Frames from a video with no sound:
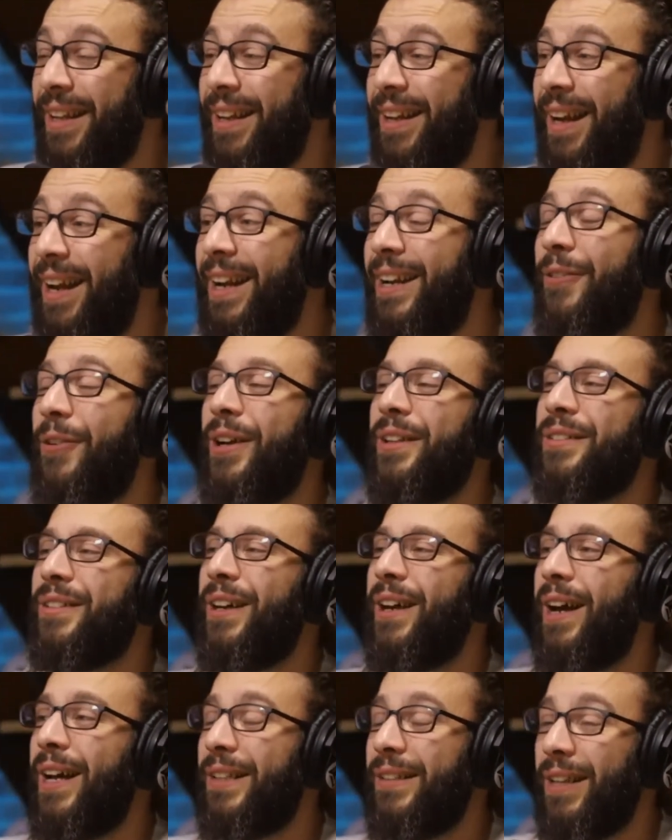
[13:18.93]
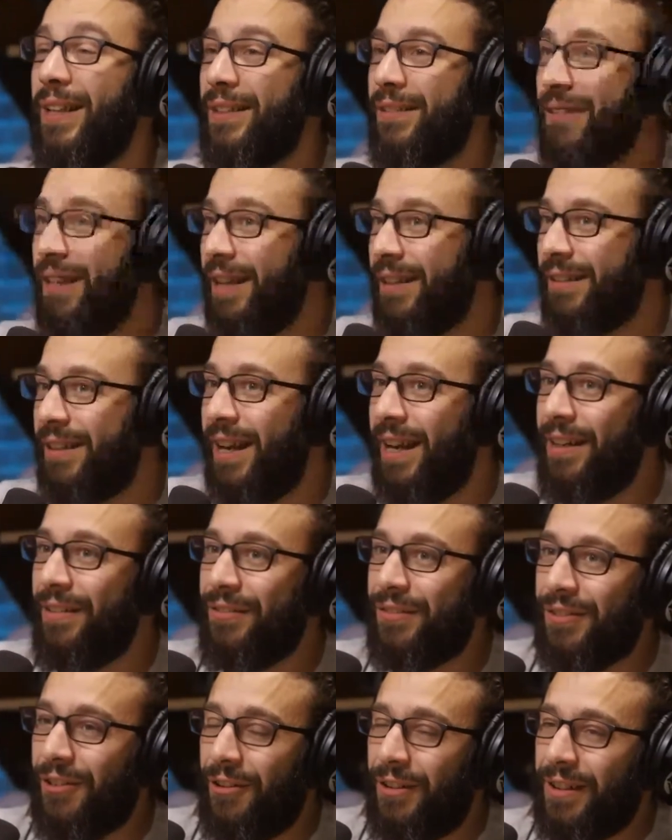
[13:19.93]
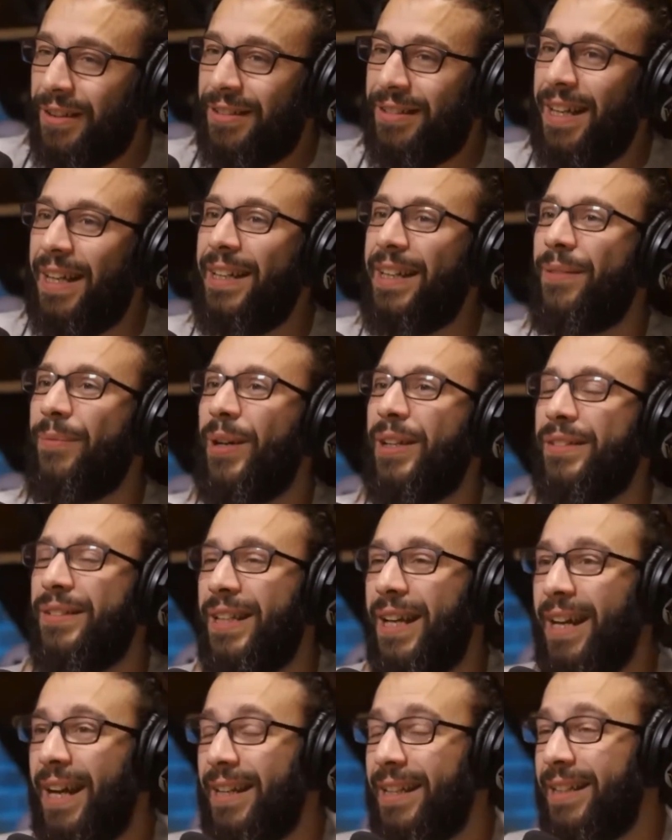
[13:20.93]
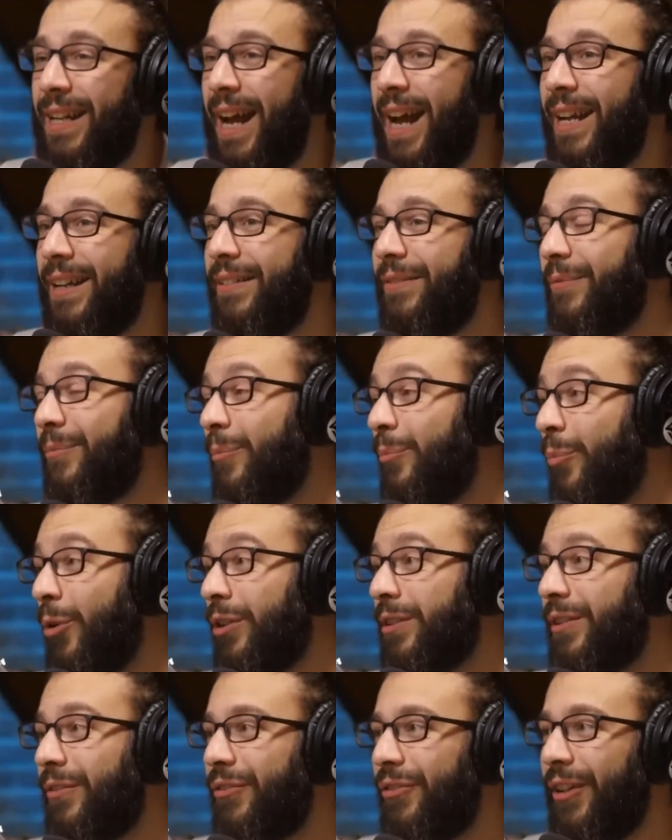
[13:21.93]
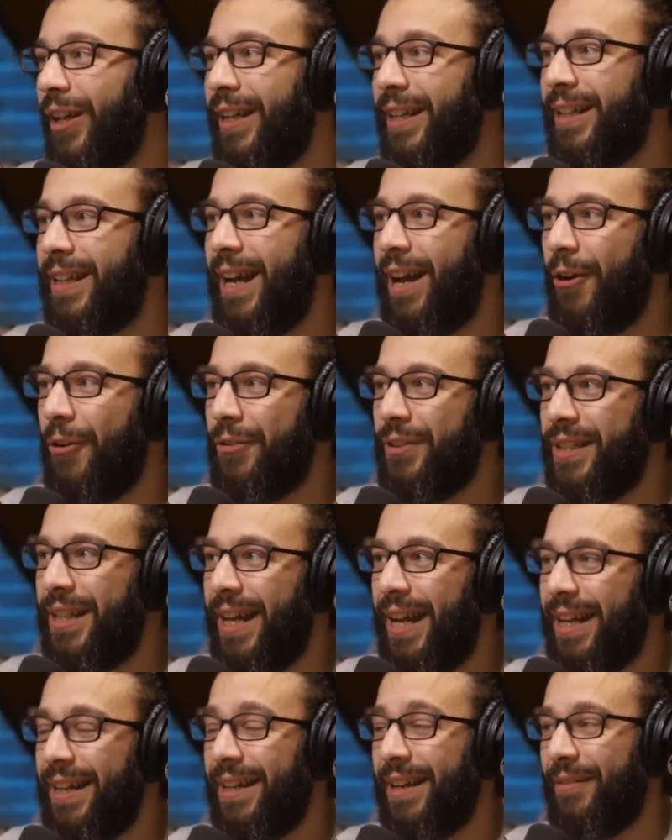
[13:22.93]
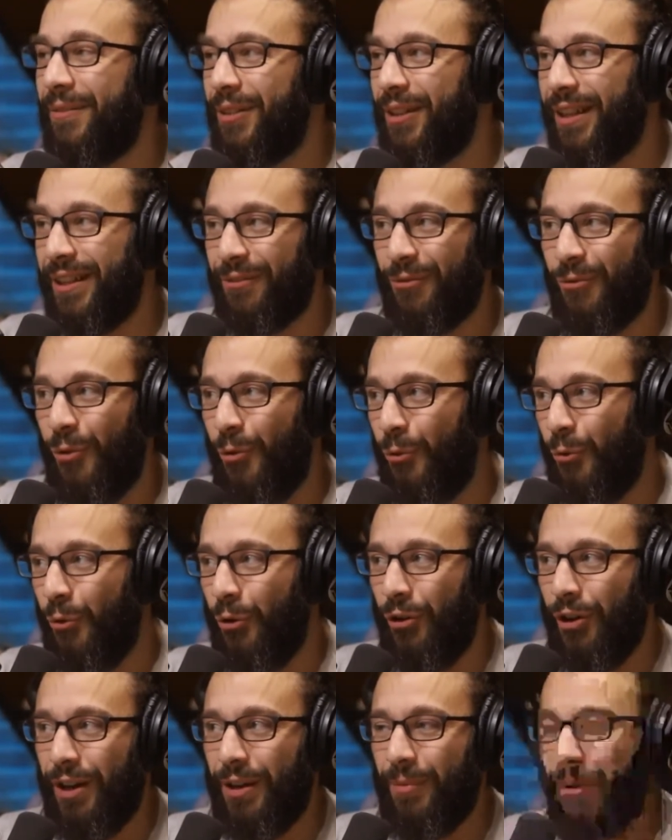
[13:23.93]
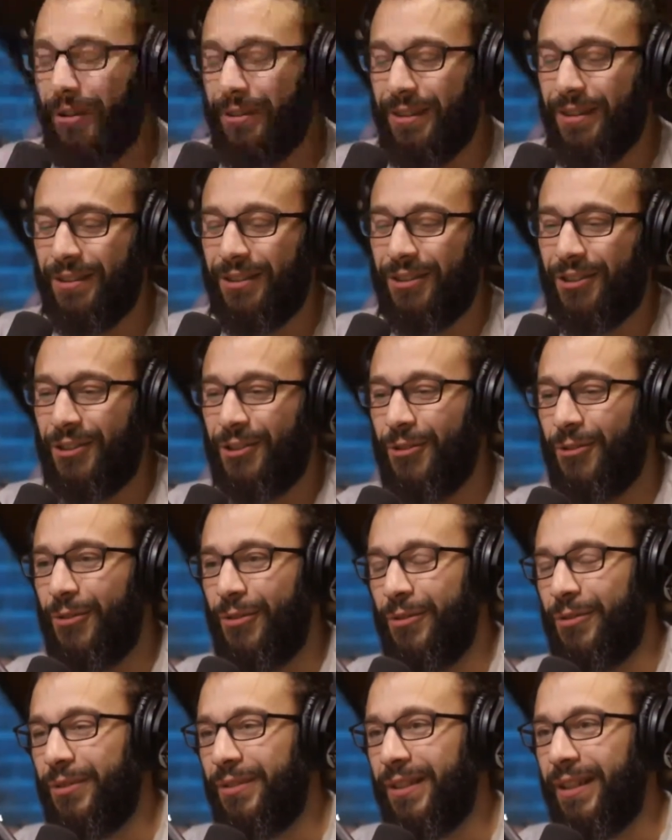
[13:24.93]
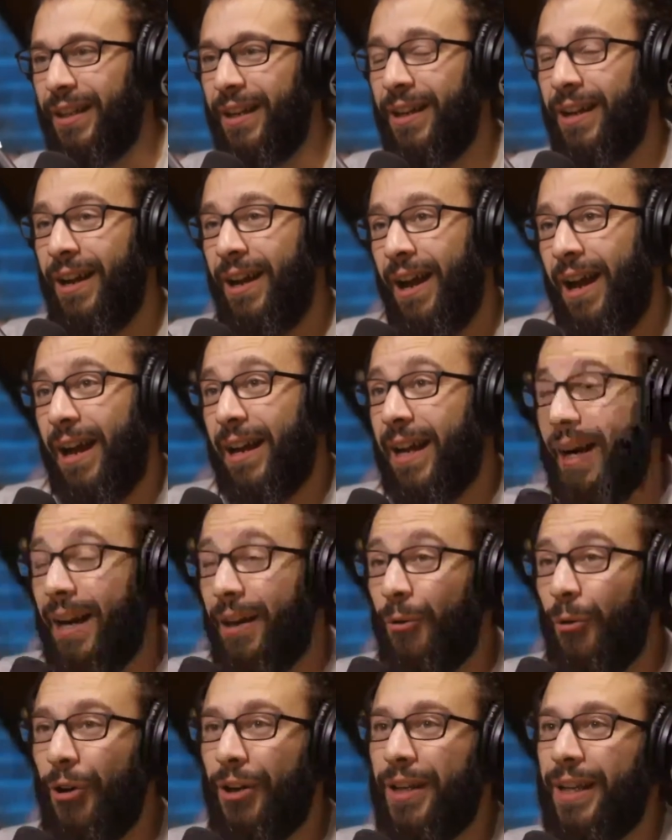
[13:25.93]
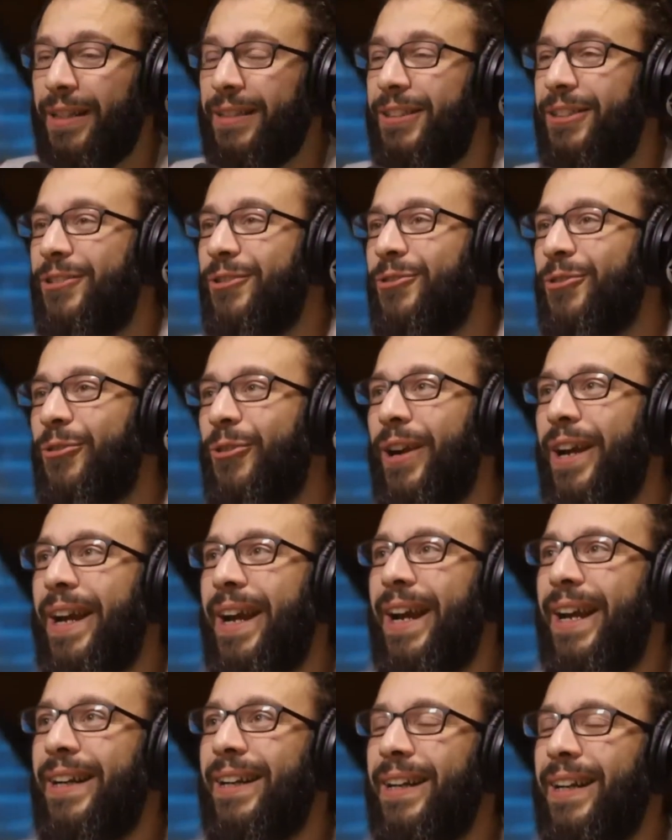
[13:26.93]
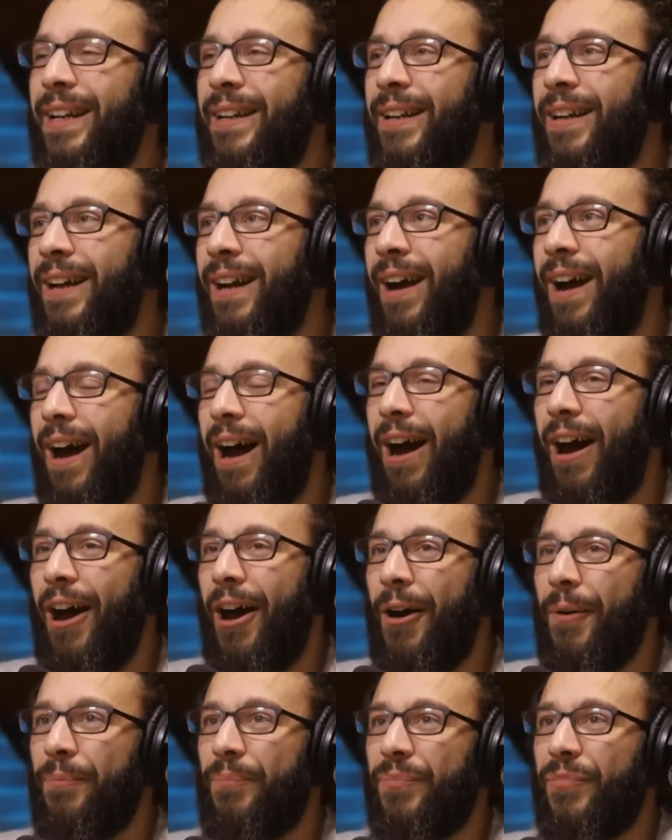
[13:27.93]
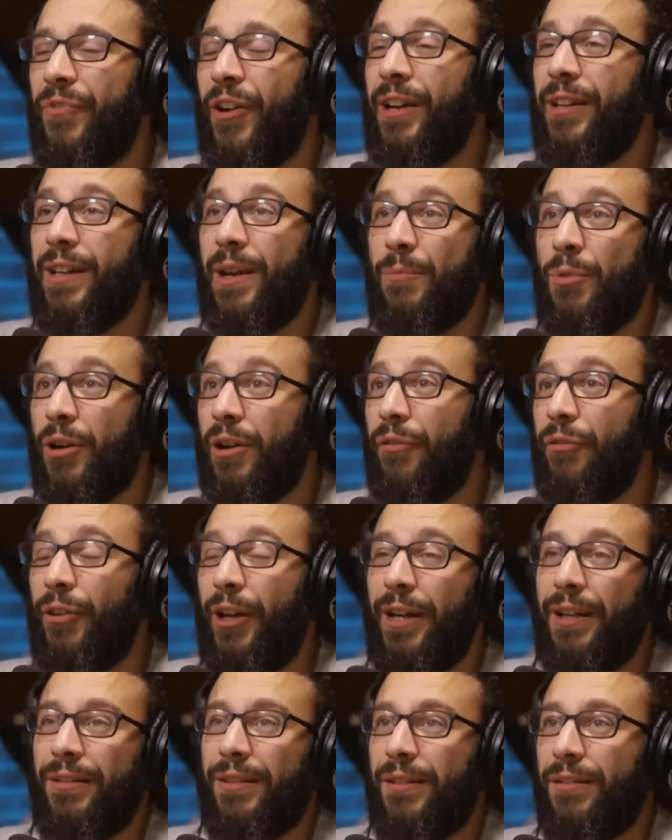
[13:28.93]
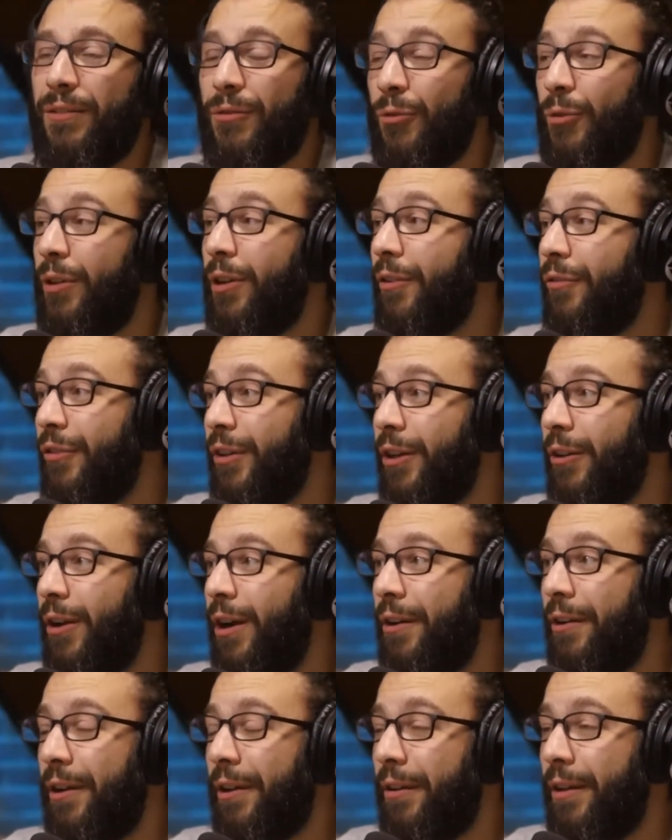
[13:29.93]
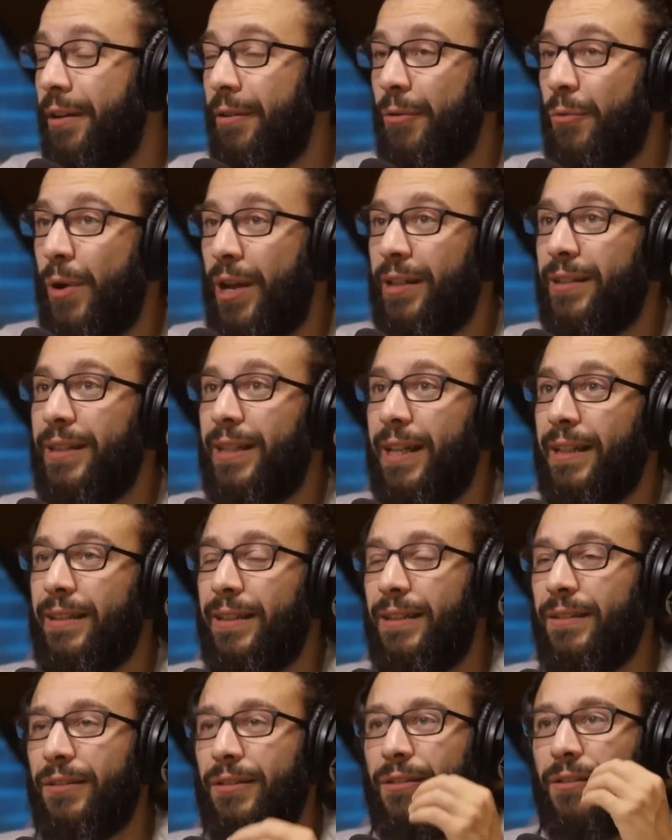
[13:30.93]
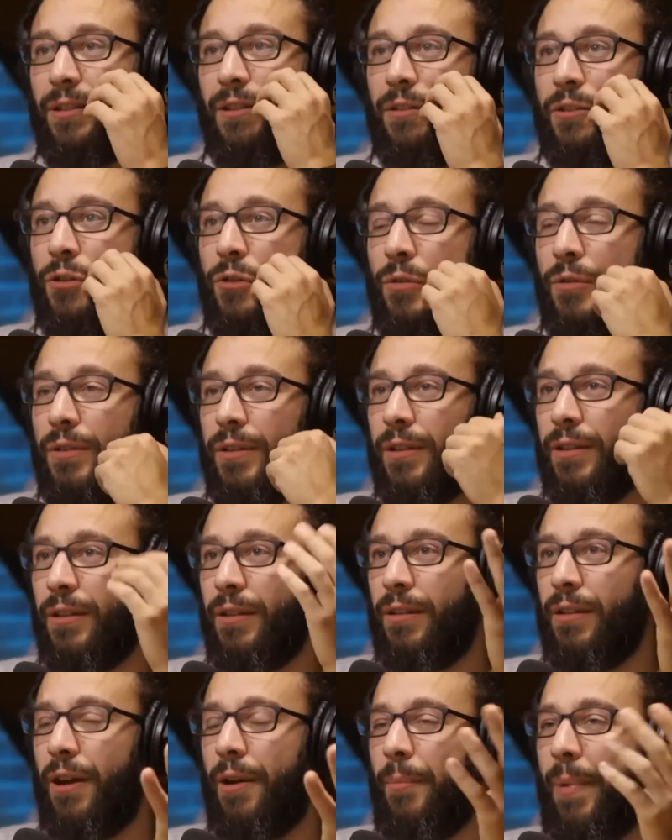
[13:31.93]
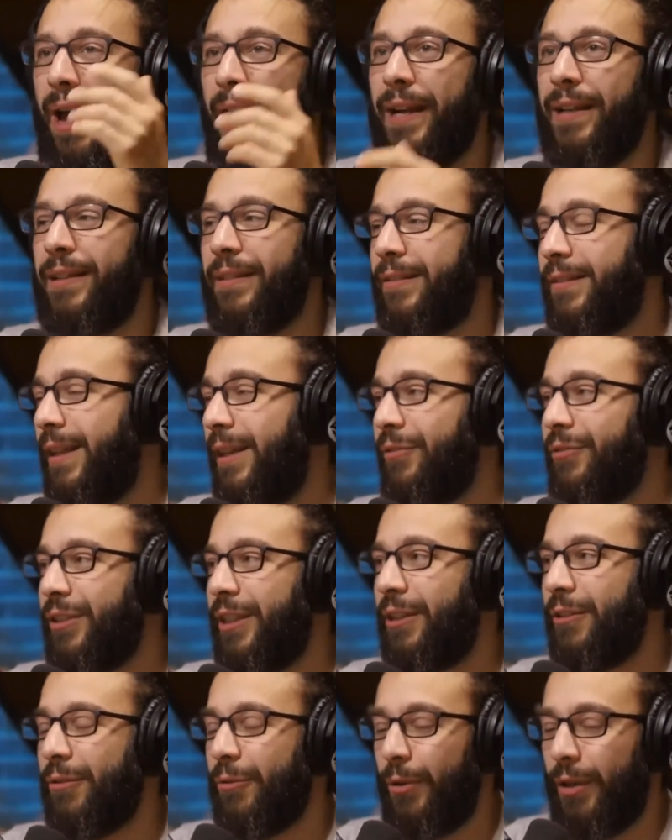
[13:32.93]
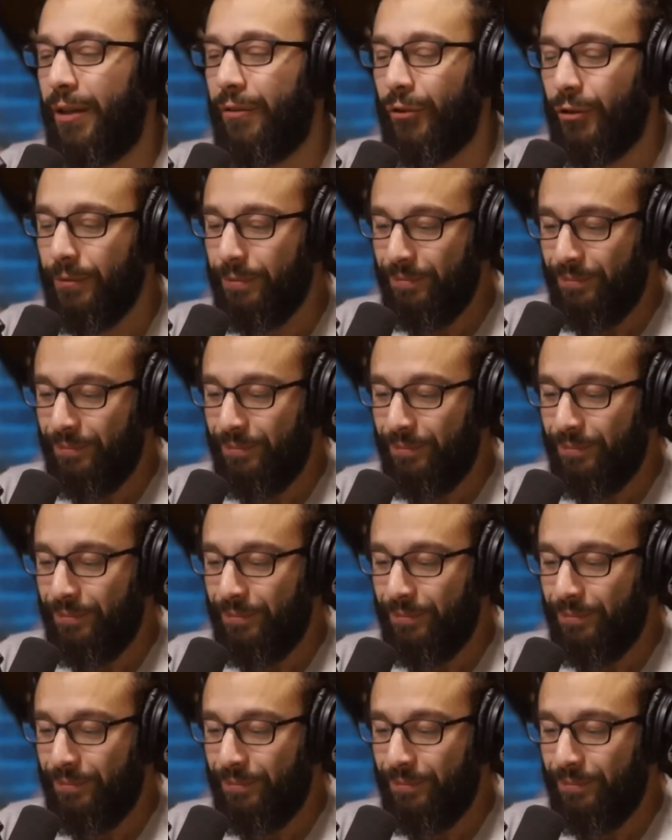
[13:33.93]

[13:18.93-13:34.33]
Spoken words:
Anyways, I kind of start extending my stay. I hadn't booked a flight out yet, and I'm like worried about these shoes, and I kind of want to get to Ukraine. And then finally I book a flight. I say, screw it, I'll figure out a way to get these shoes in a bag safely or whatever.